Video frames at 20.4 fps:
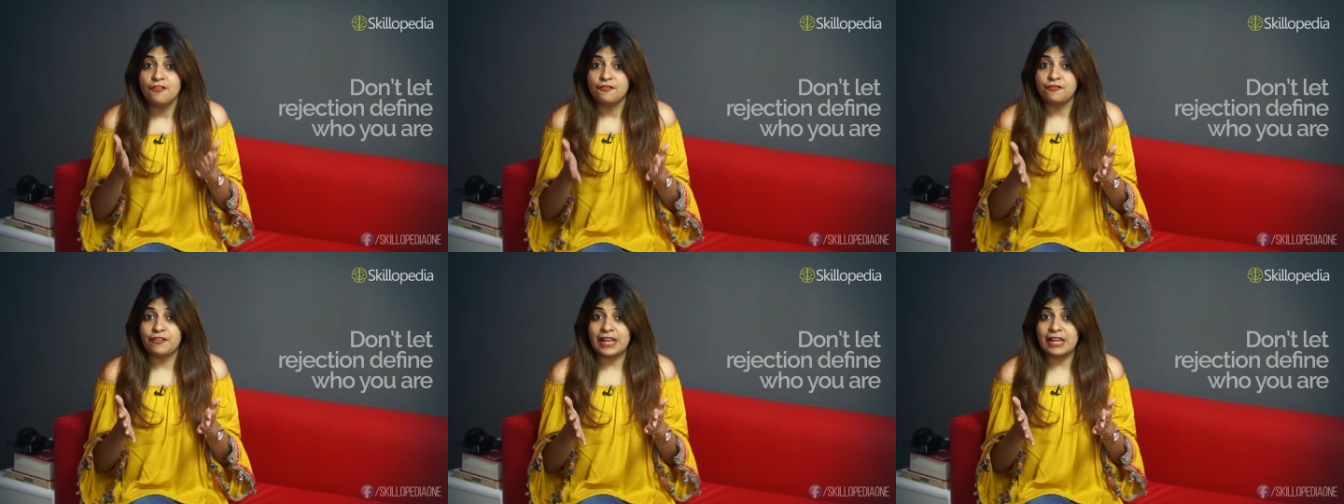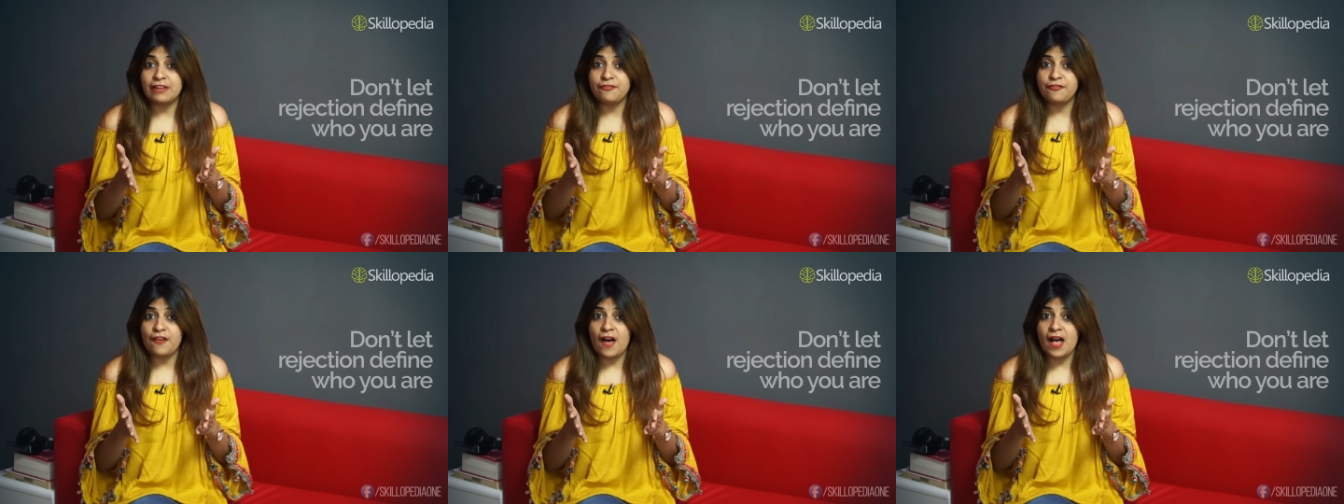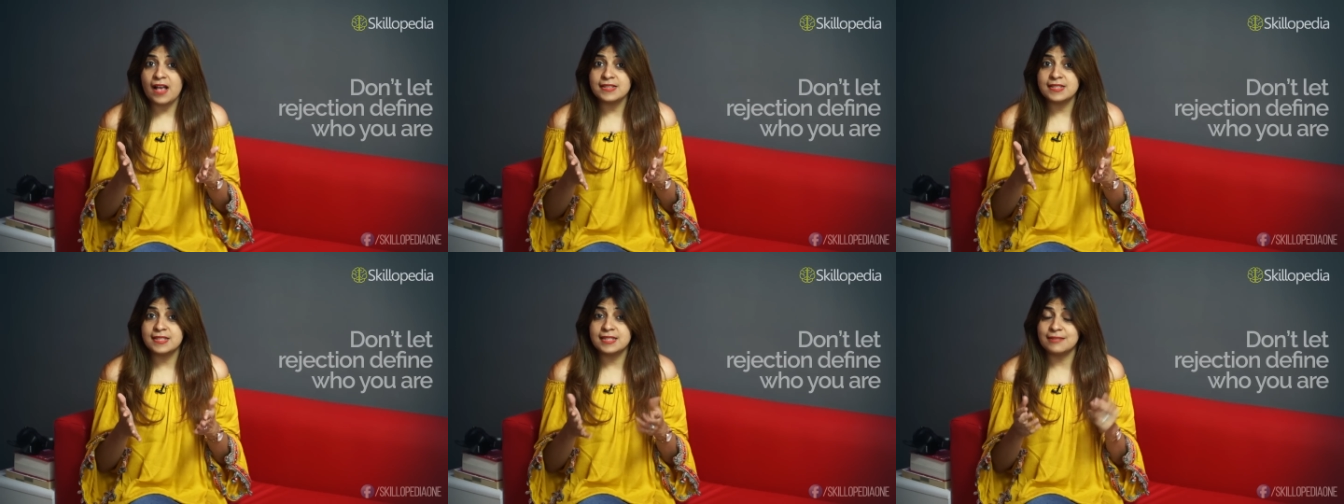Fail
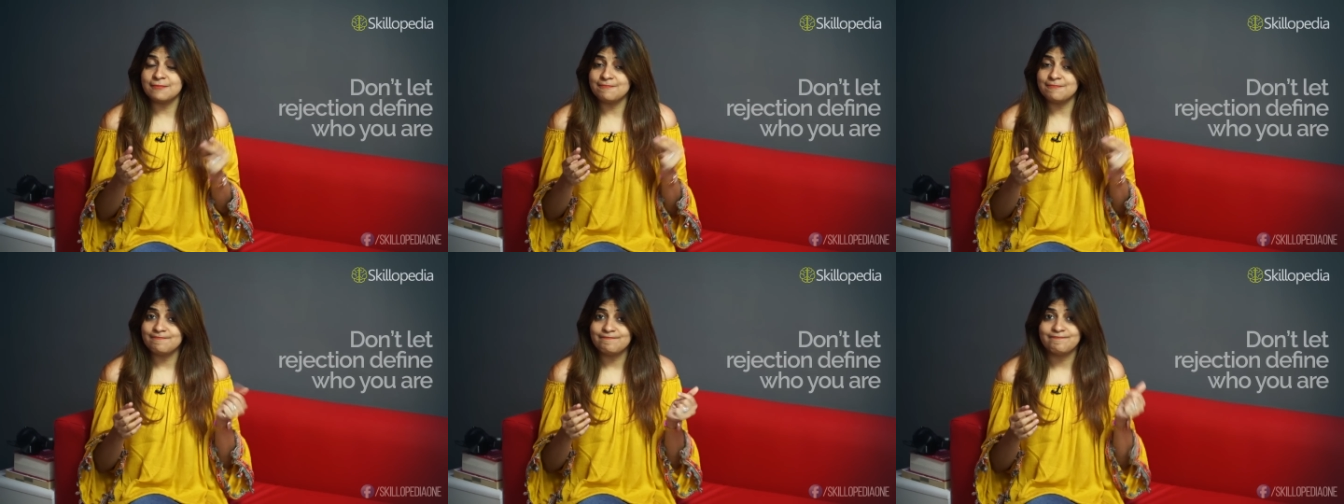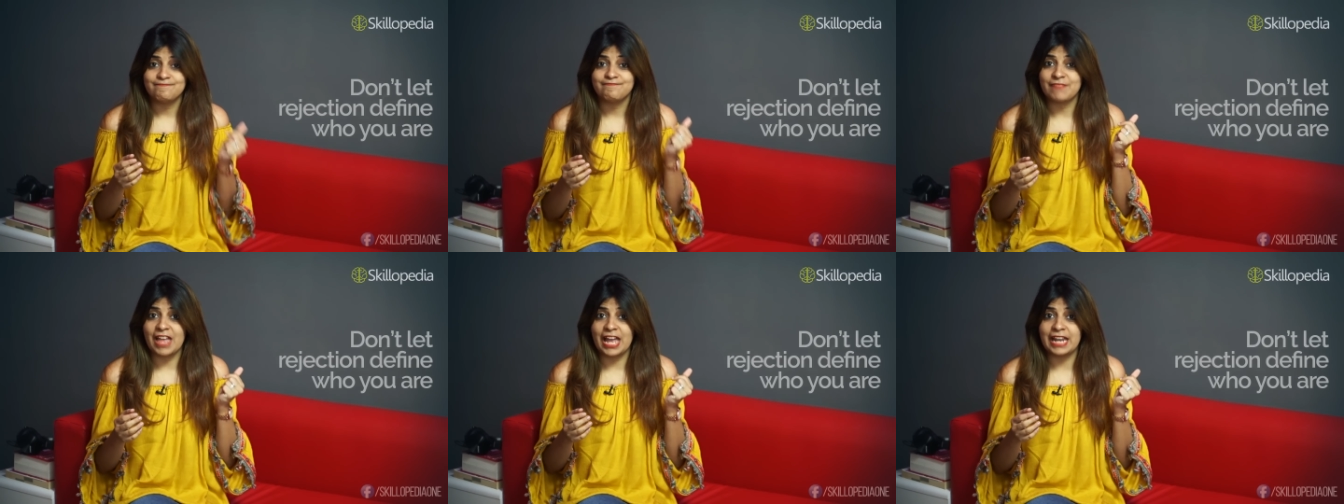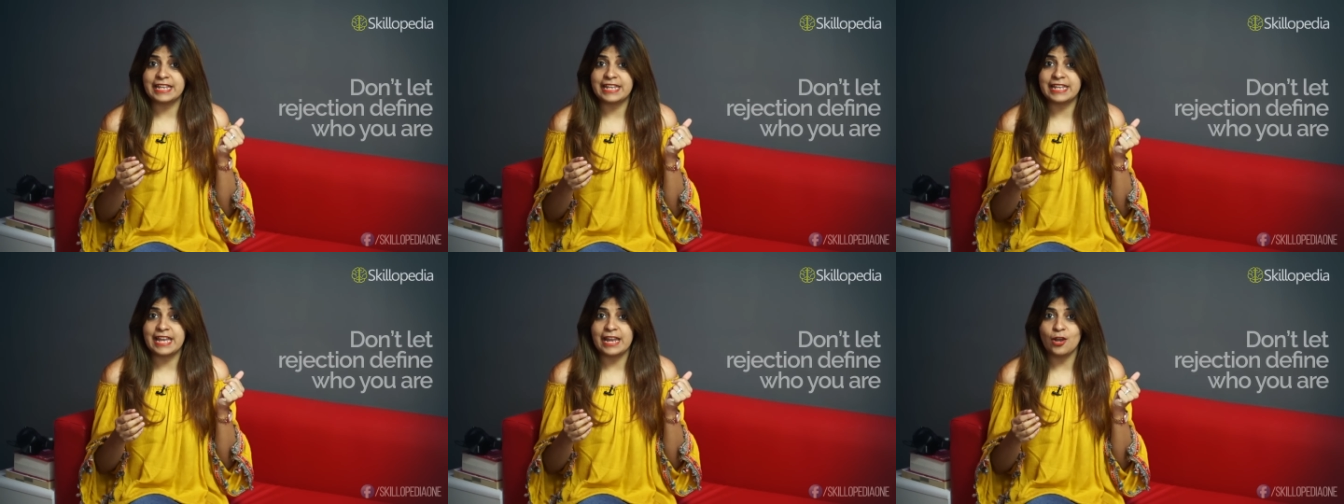fast
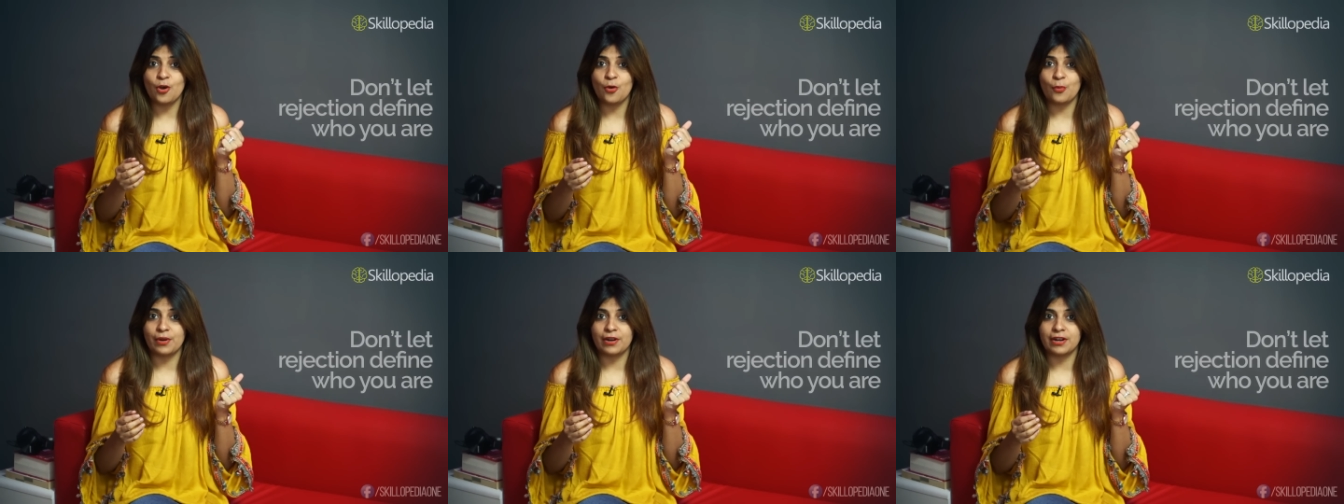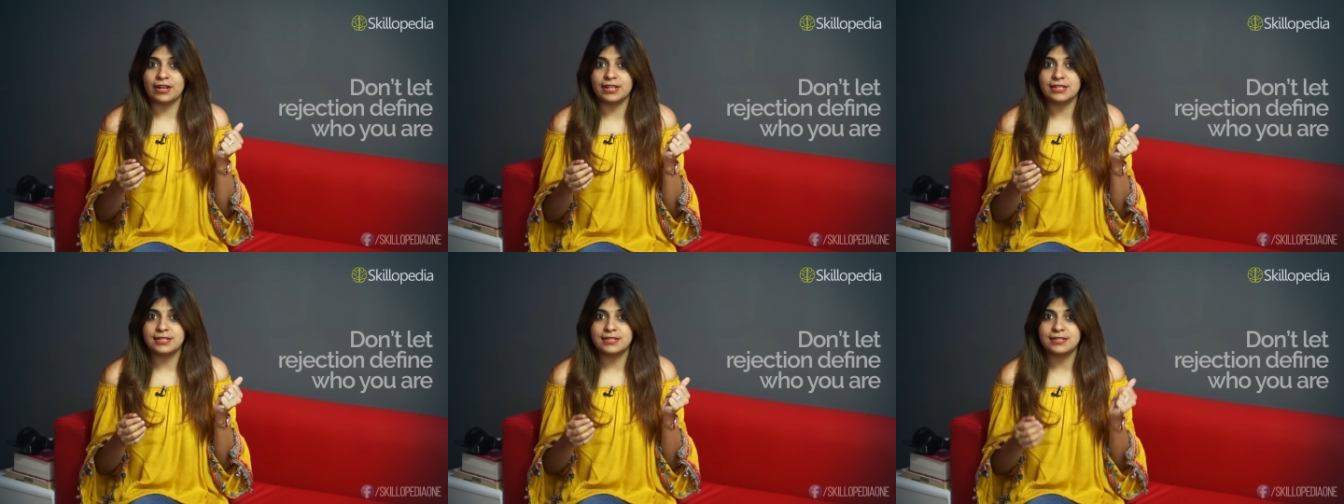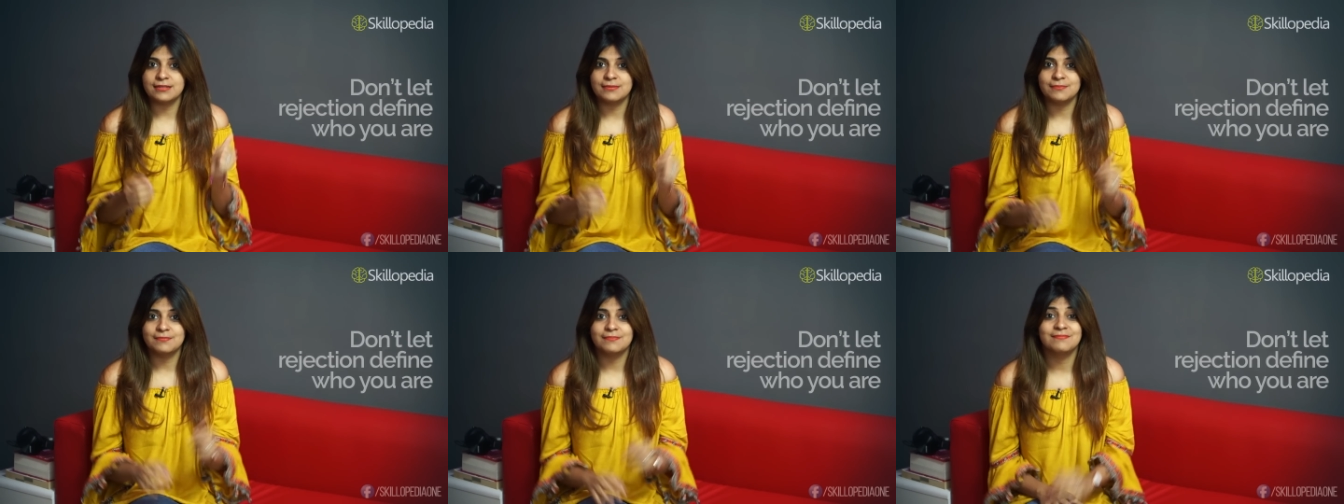and get over
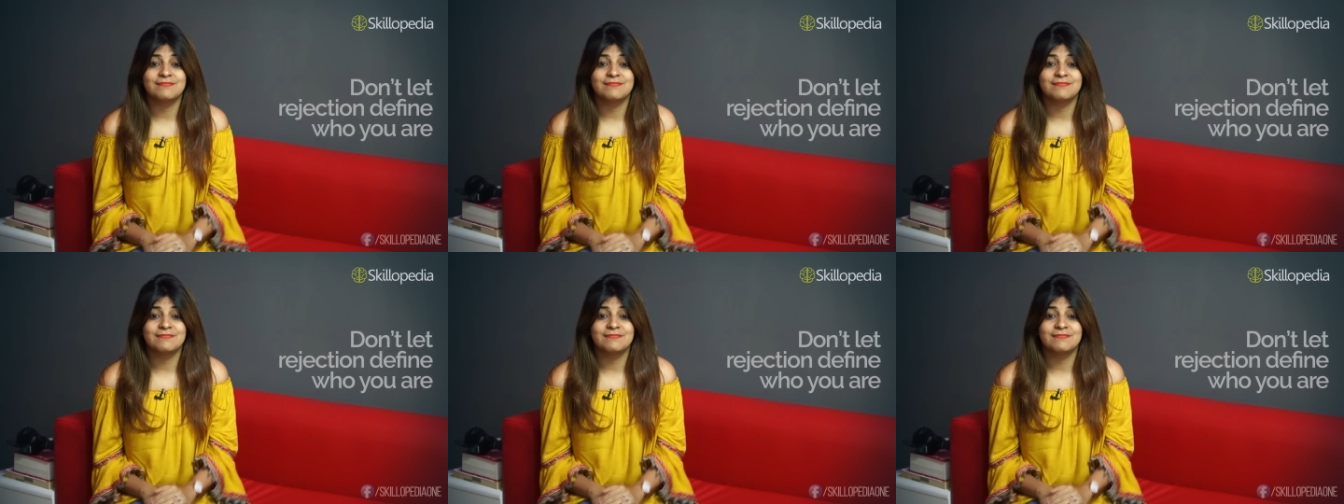it.